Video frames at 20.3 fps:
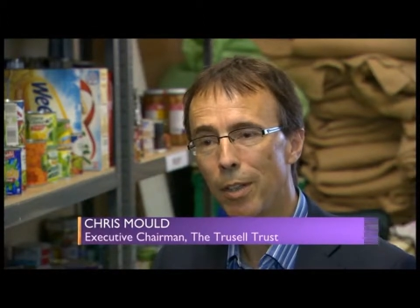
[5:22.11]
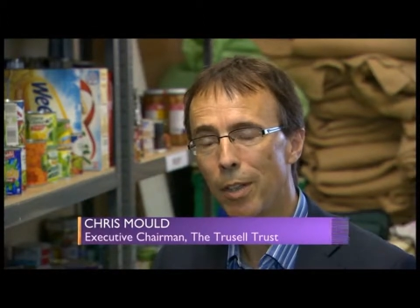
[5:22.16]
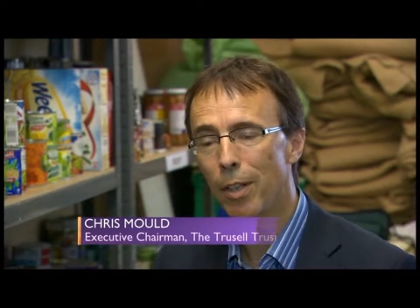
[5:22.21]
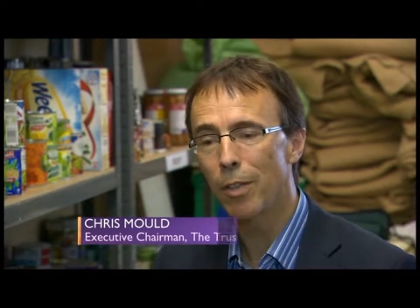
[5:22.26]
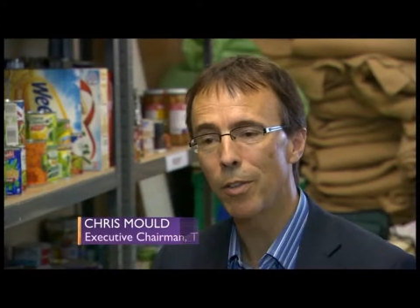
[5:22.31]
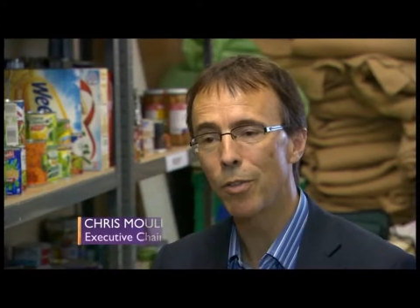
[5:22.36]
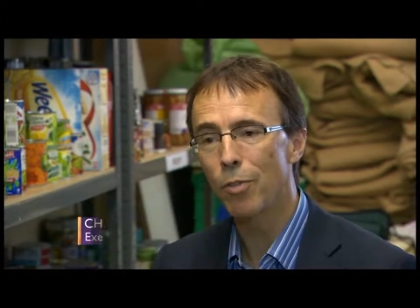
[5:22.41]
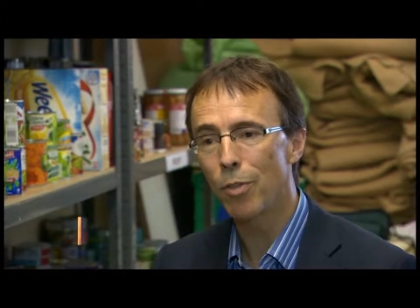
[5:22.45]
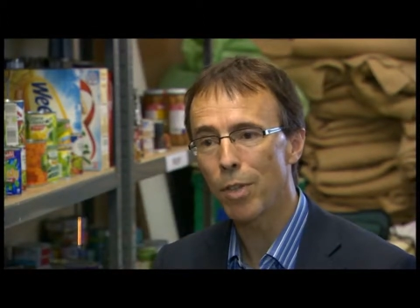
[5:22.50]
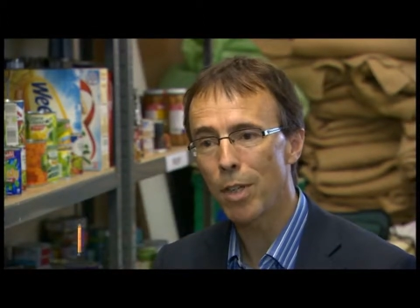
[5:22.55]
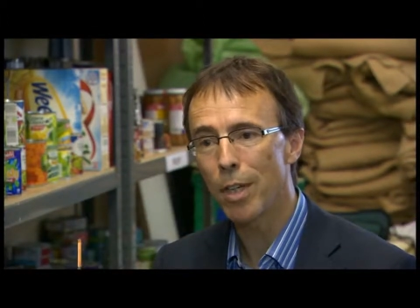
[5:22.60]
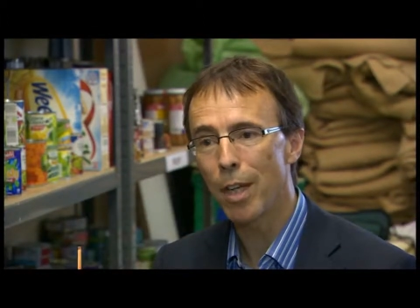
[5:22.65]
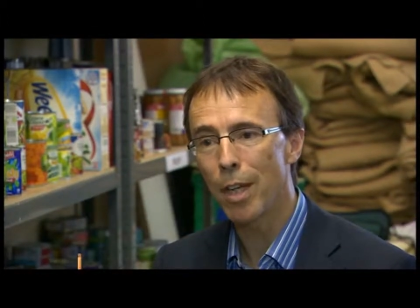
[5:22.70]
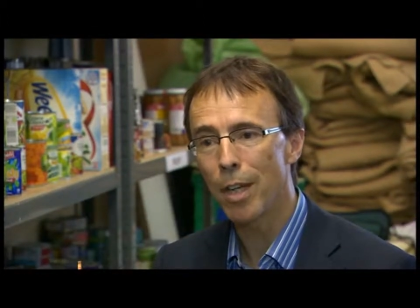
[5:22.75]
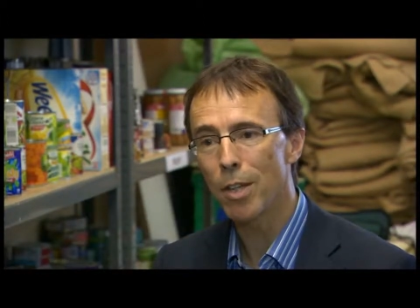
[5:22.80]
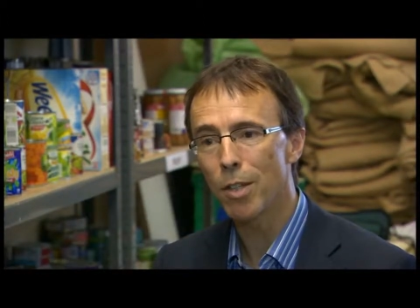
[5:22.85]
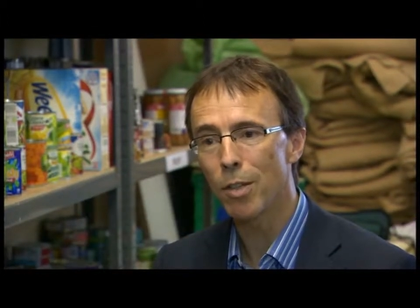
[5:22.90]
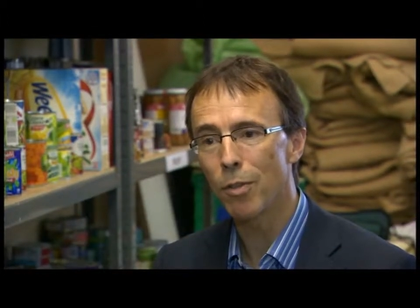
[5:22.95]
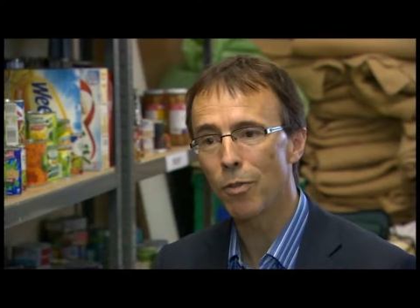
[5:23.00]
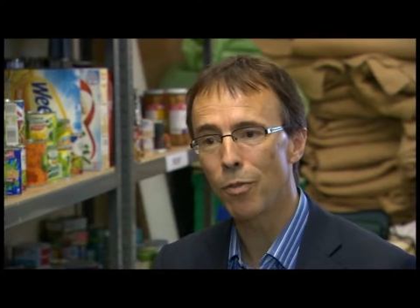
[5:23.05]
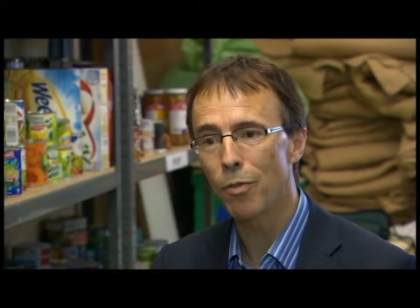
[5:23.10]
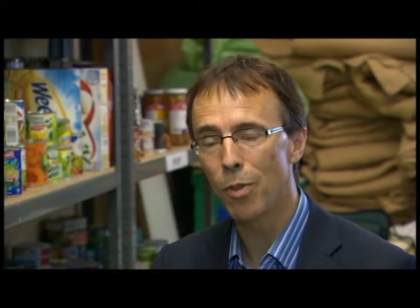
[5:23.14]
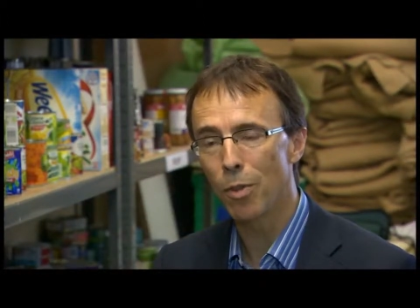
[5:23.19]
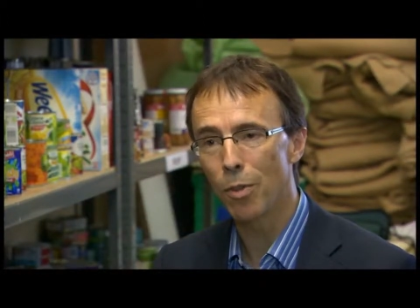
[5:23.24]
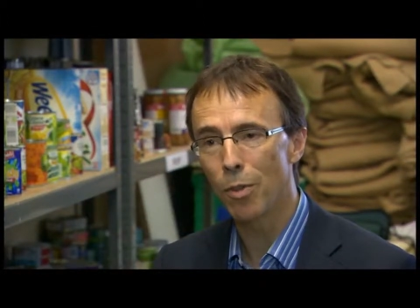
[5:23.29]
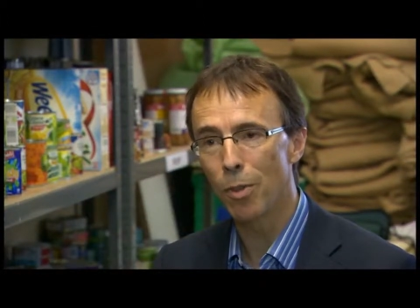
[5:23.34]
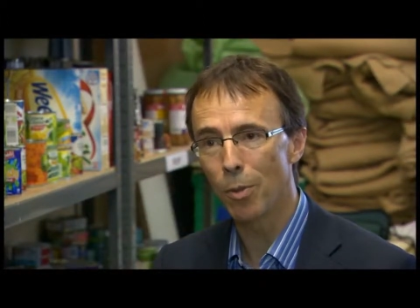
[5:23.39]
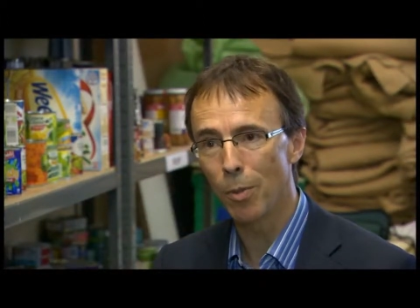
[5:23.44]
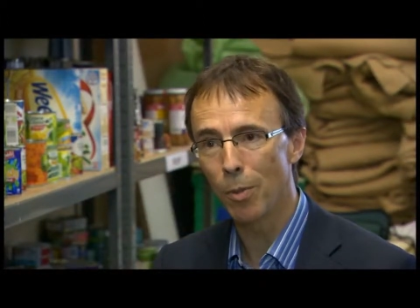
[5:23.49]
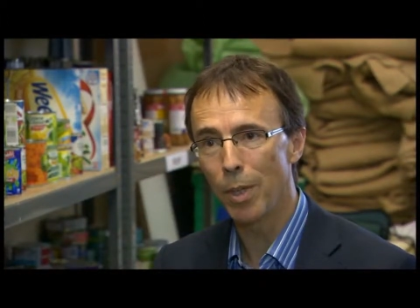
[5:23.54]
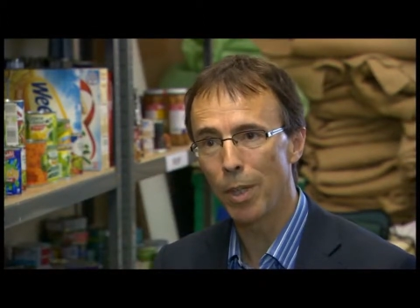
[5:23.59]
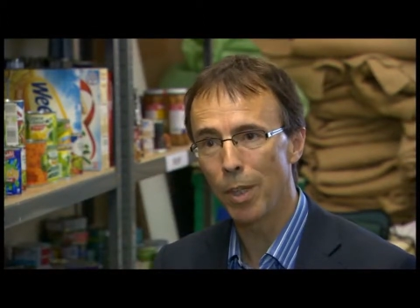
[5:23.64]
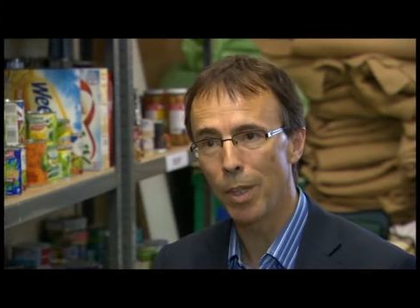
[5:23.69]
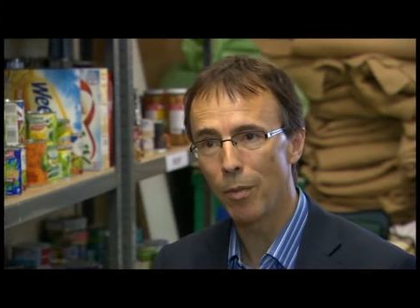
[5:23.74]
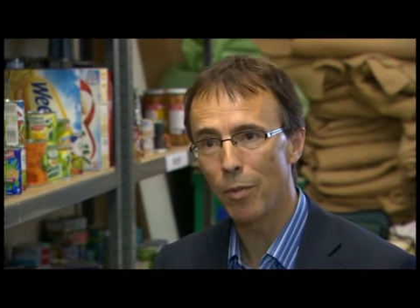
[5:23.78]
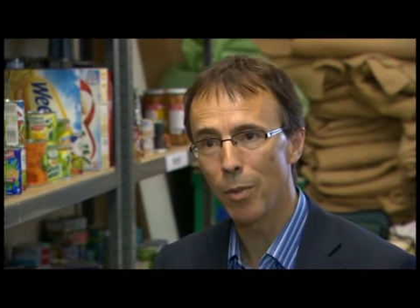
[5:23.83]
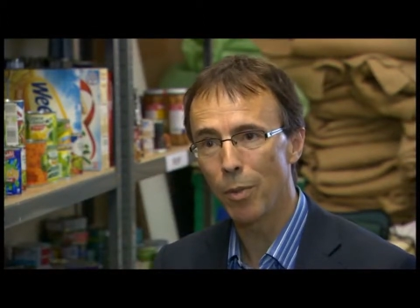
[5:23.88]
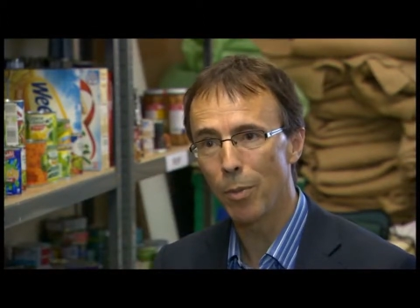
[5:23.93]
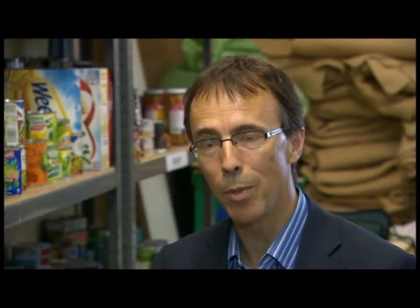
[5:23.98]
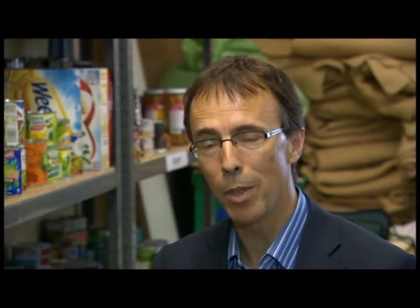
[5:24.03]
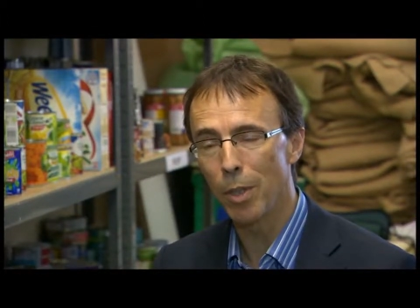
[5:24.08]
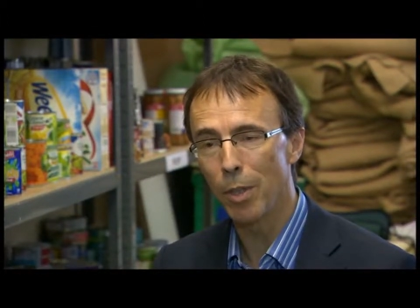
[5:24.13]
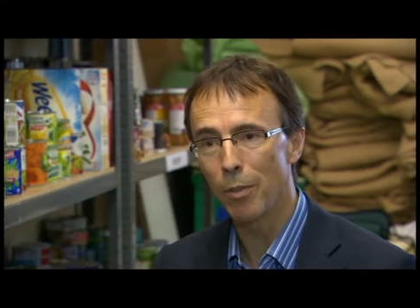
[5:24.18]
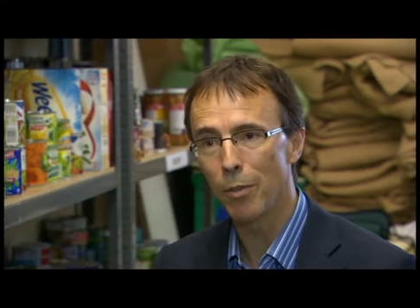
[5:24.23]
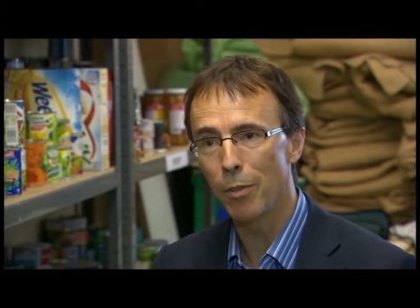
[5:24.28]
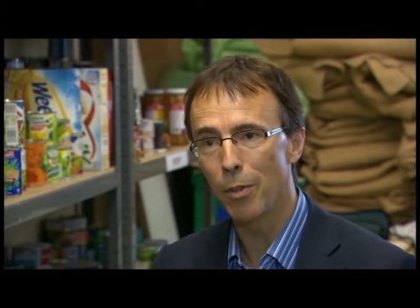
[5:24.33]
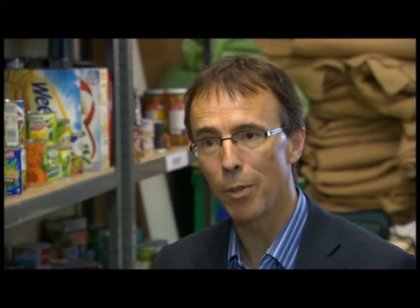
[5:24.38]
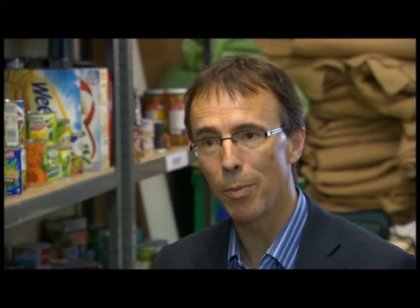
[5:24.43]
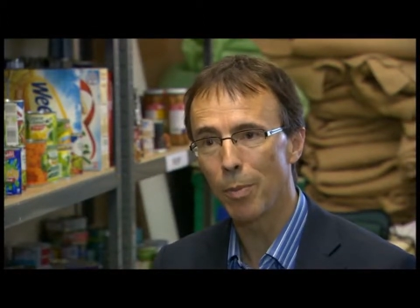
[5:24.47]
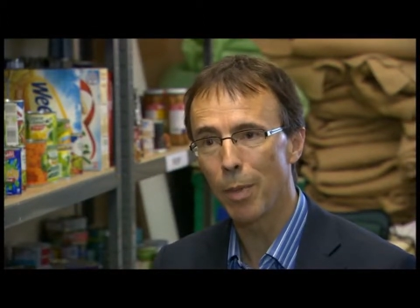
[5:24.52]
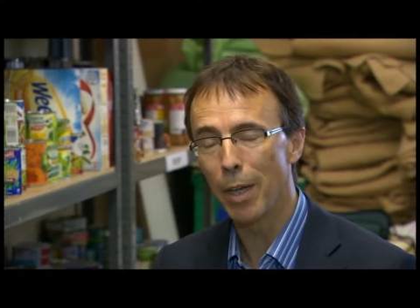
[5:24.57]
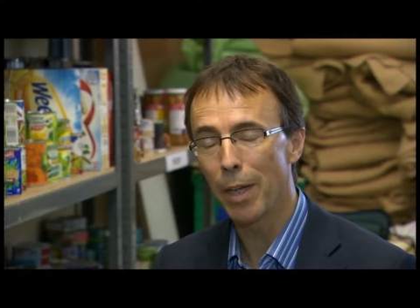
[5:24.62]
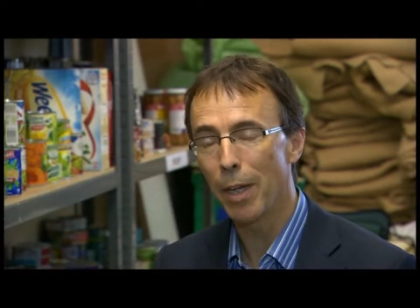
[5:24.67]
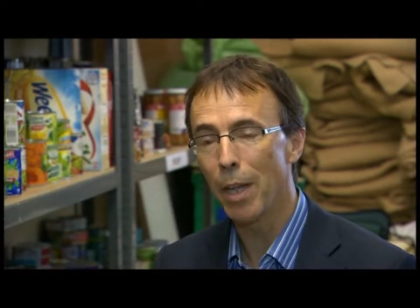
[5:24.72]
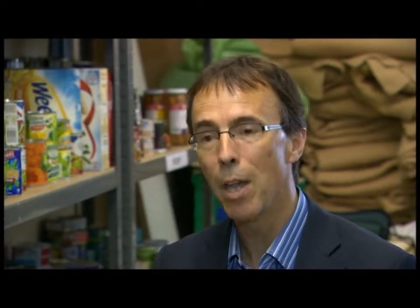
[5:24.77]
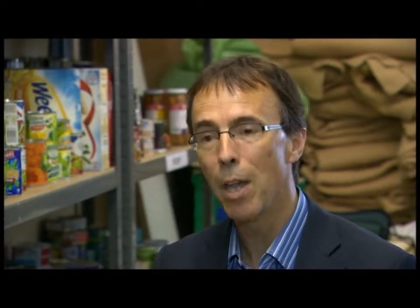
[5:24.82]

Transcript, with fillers: the three days of food that we give them in the food bank